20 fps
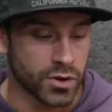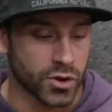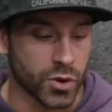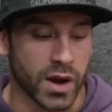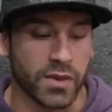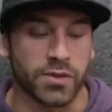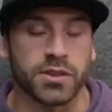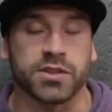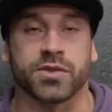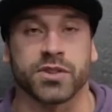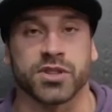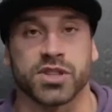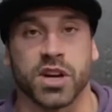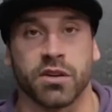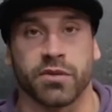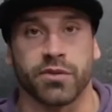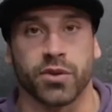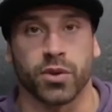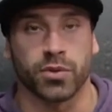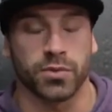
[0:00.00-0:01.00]
cravings for
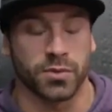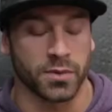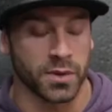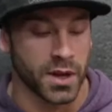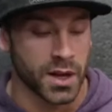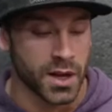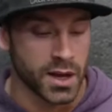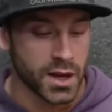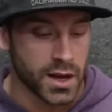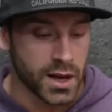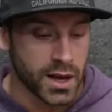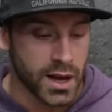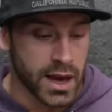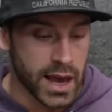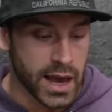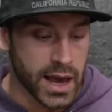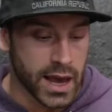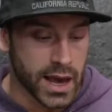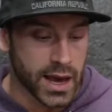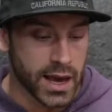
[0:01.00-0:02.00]
junk food.
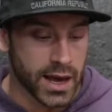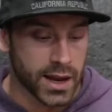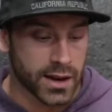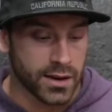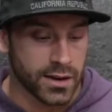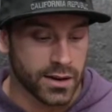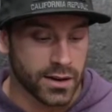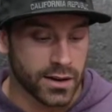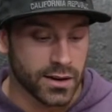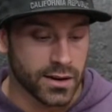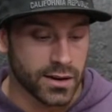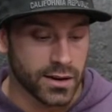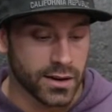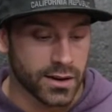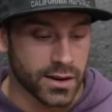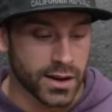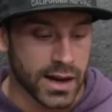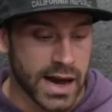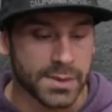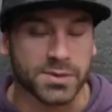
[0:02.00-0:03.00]
And
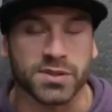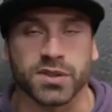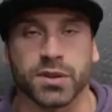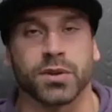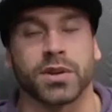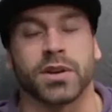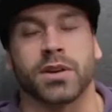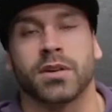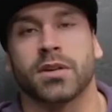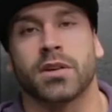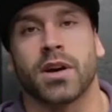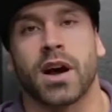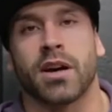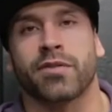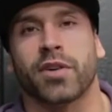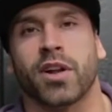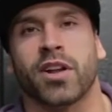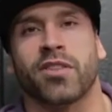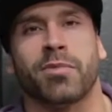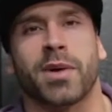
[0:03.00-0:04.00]
absolutely, I
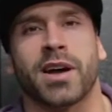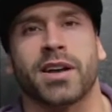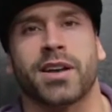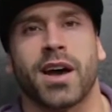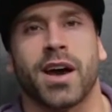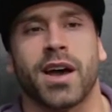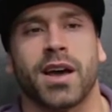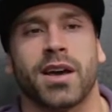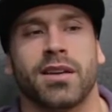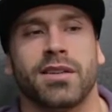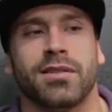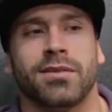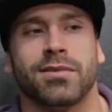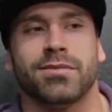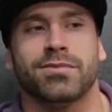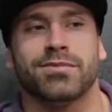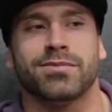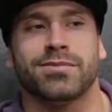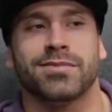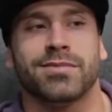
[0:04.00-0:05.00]
fall off my diet
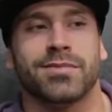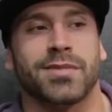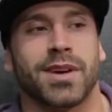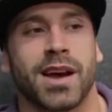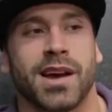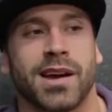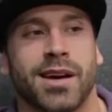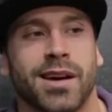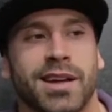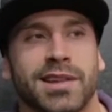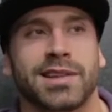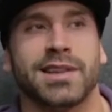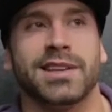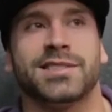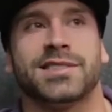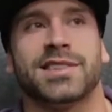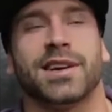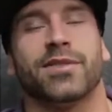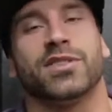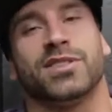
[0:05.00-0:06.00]
at
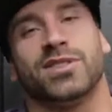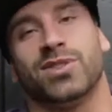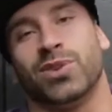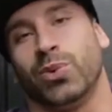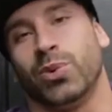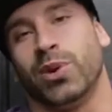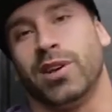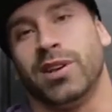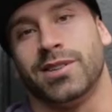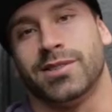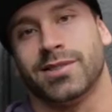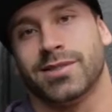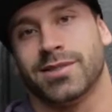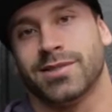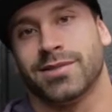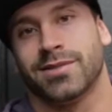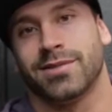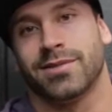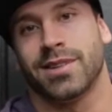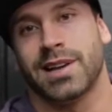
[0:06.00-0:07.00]
least every 2
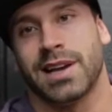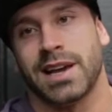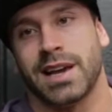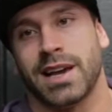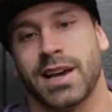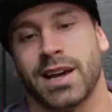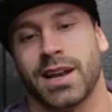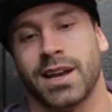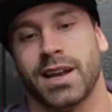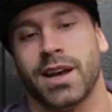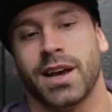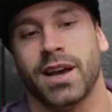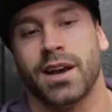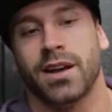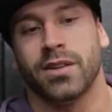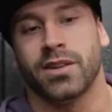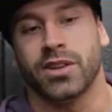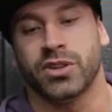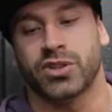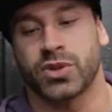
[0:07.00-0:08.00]
weeks. And
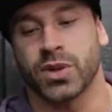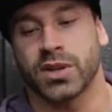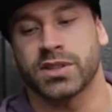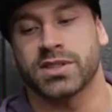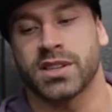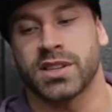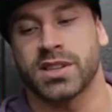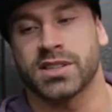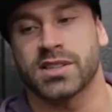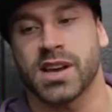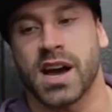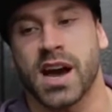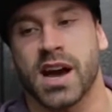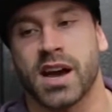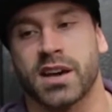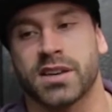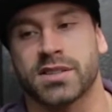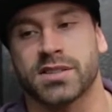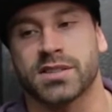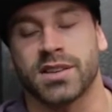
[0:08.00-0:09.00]
the trick to this,
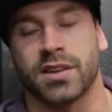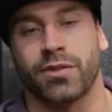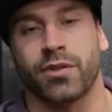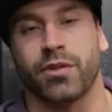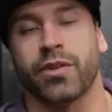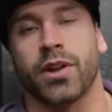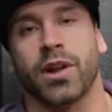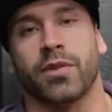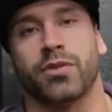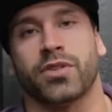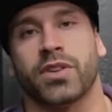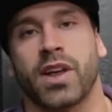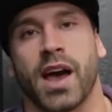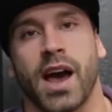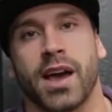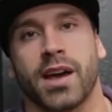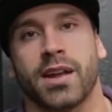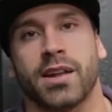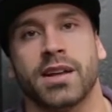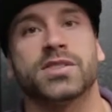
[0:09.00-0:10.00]
guys, if you fall off your
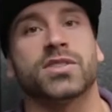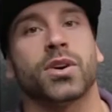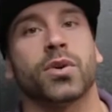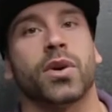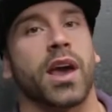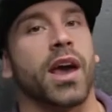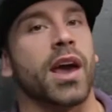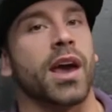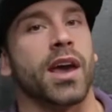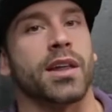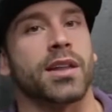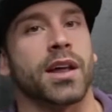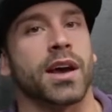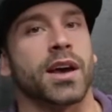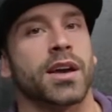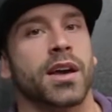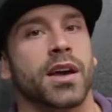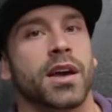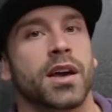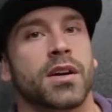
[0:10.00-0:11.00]
diet, it's okay.
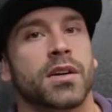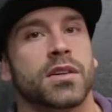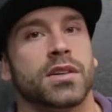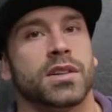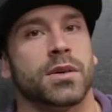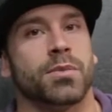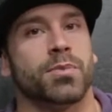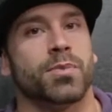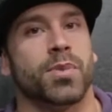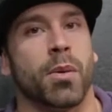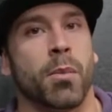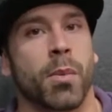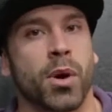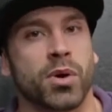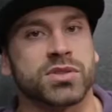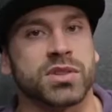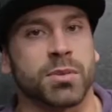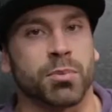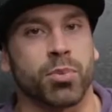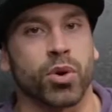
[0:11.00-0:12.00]
Like the
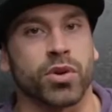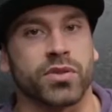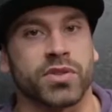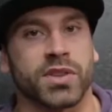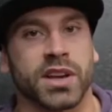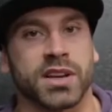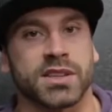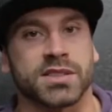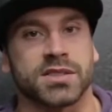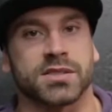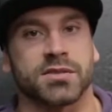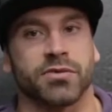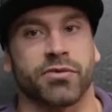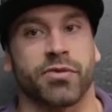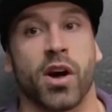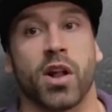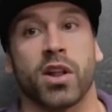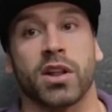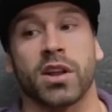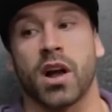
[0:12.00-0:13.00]
most important thing is
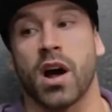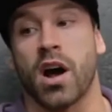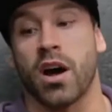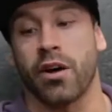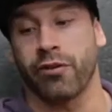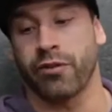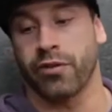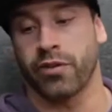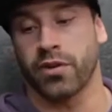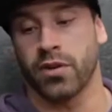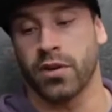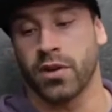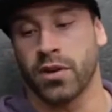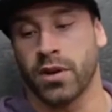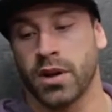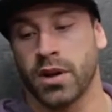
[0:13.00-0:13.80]
falling off,